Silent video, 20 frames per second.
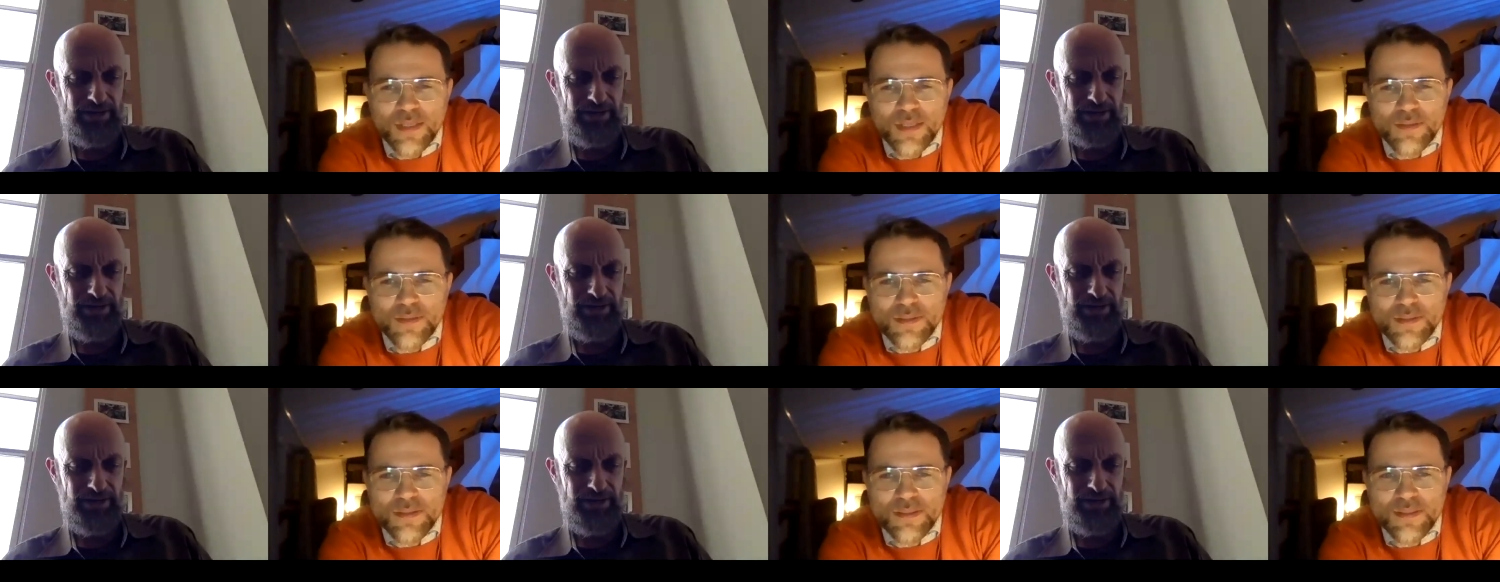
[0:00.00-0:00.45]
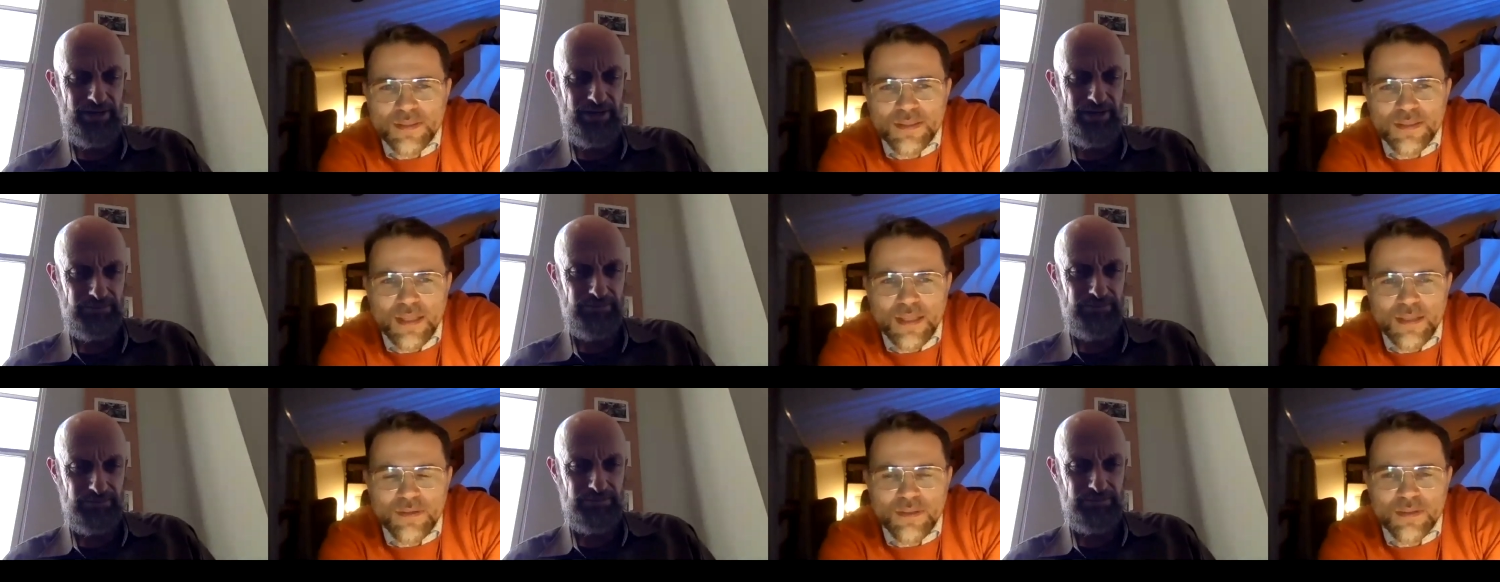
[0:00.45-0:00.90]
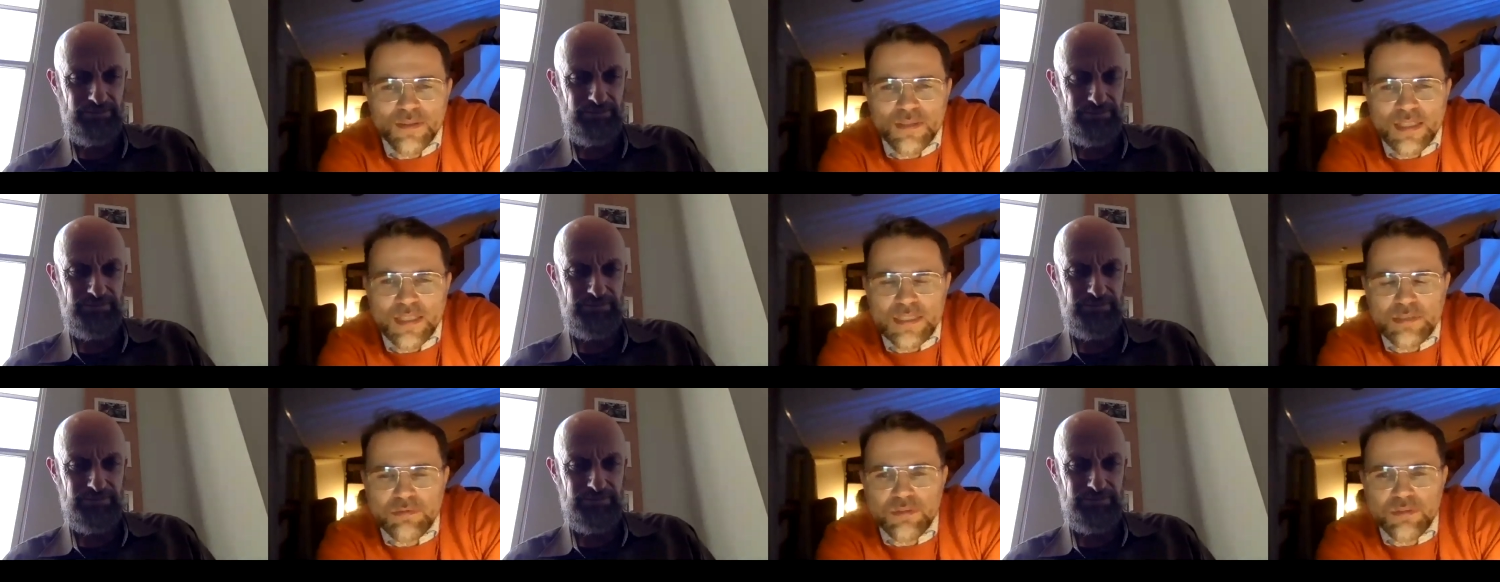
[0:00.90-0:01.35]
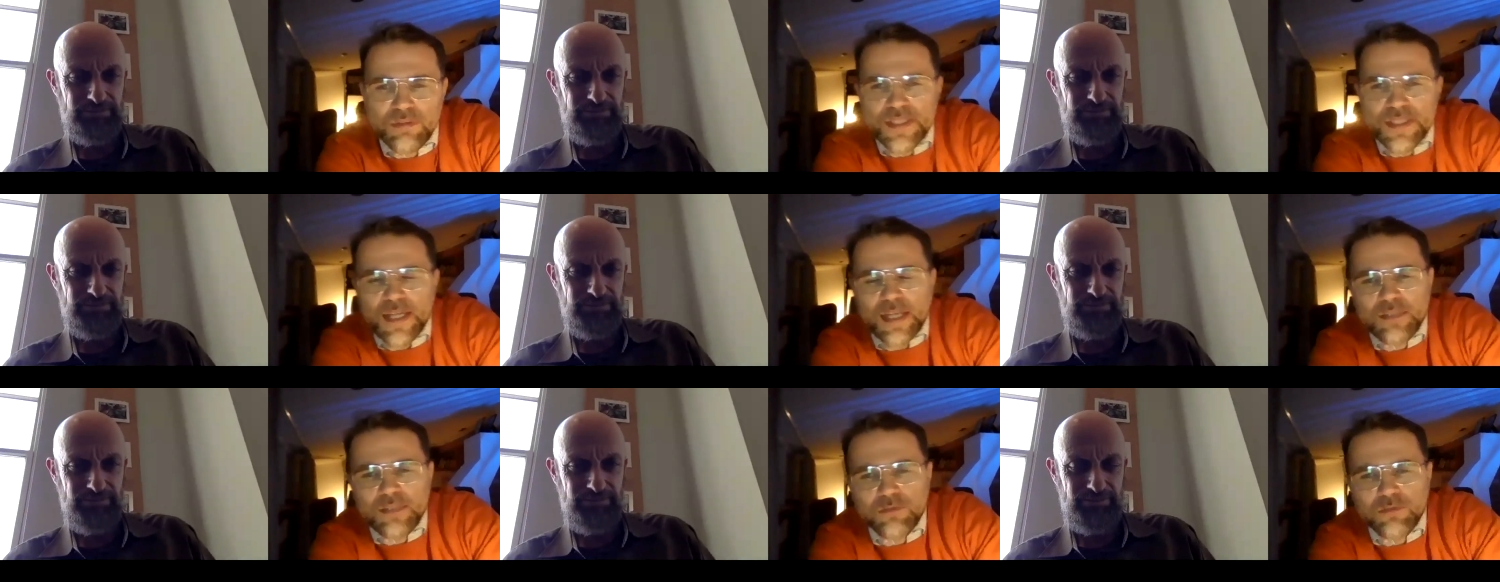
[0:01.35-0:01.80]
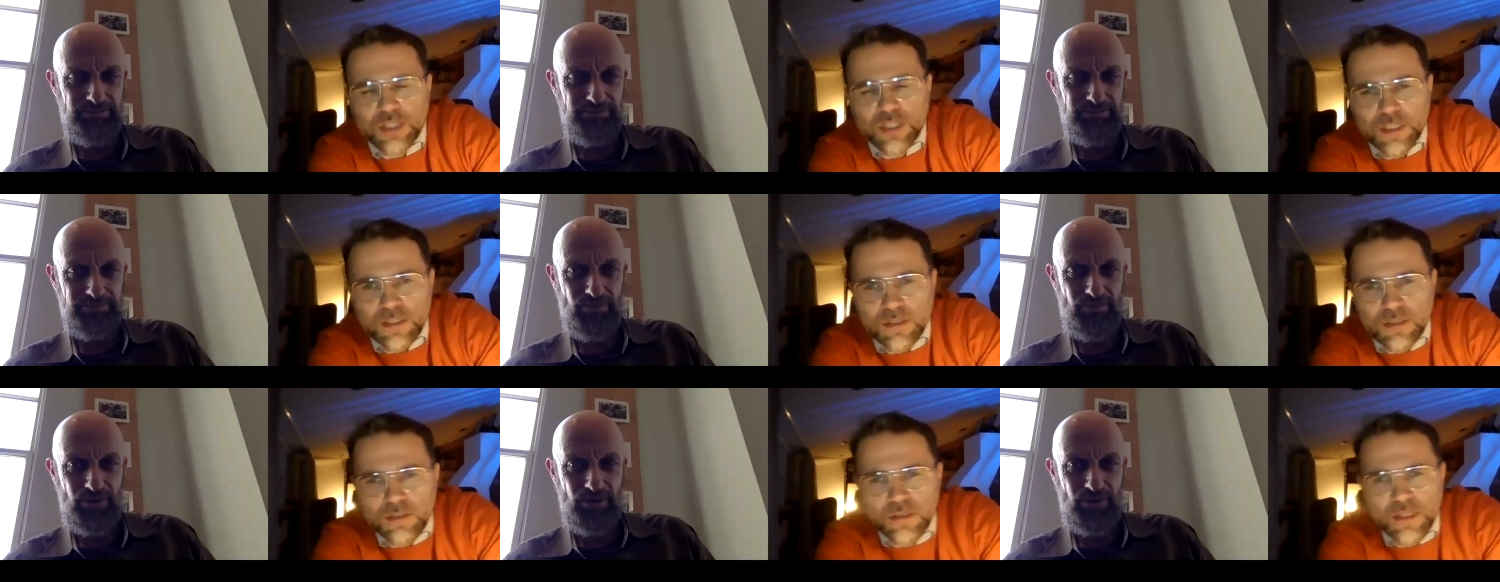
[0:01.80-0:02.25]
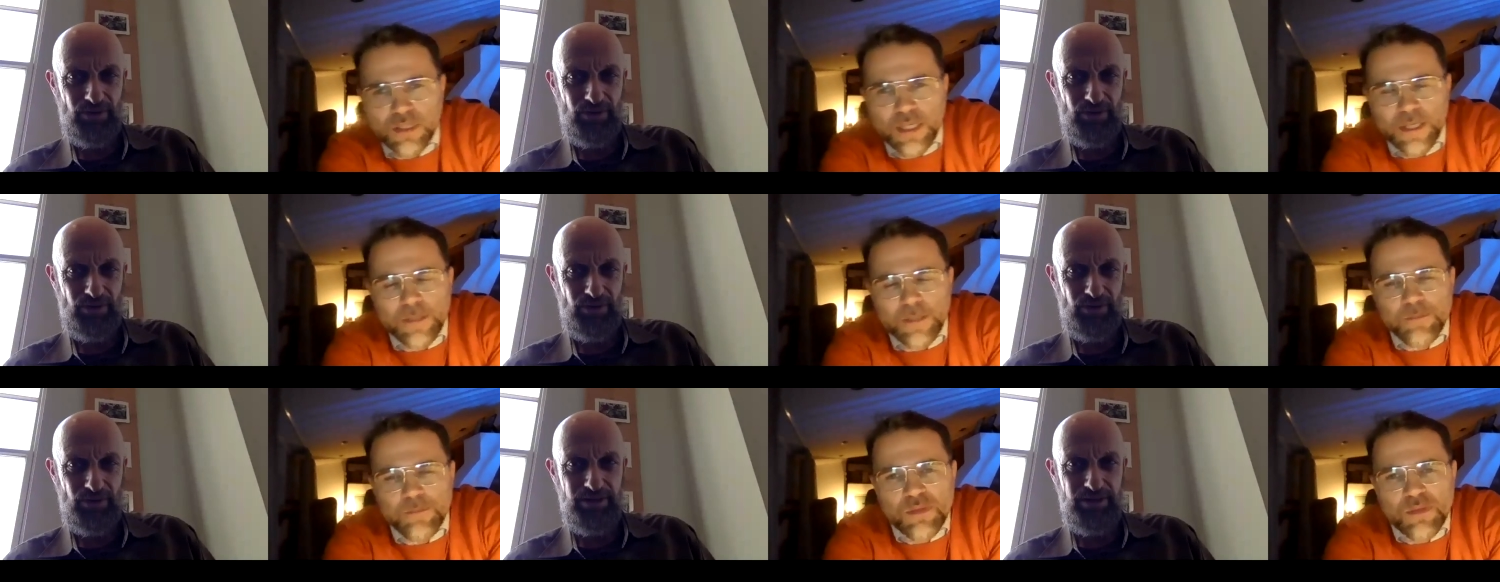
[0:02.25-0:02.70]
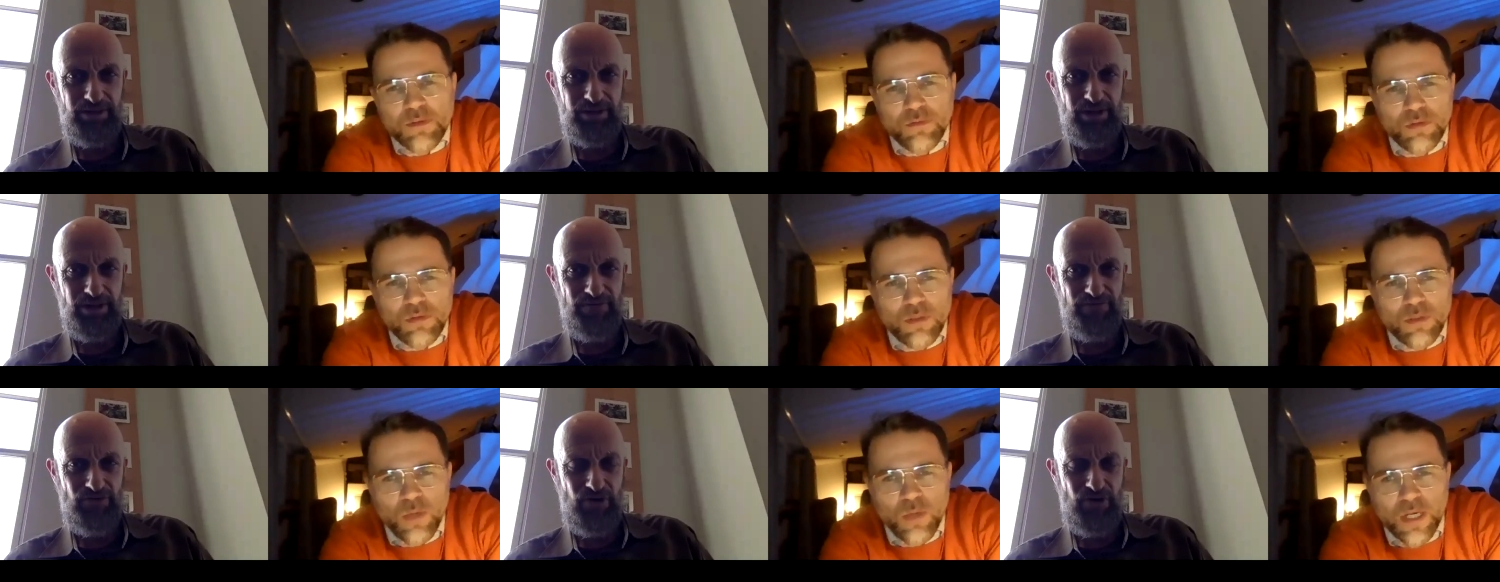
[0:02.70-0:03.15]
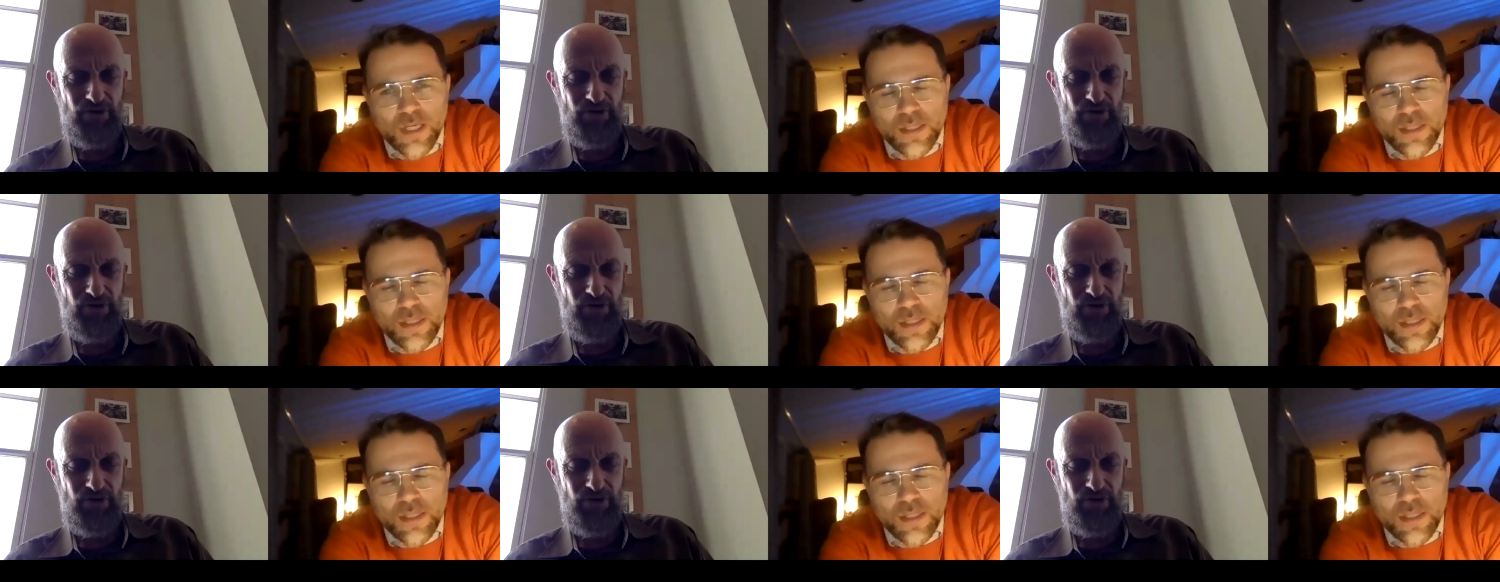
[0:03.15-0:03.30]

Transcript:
Speaker 1: the, the, the devil's advocate, okay, for a while.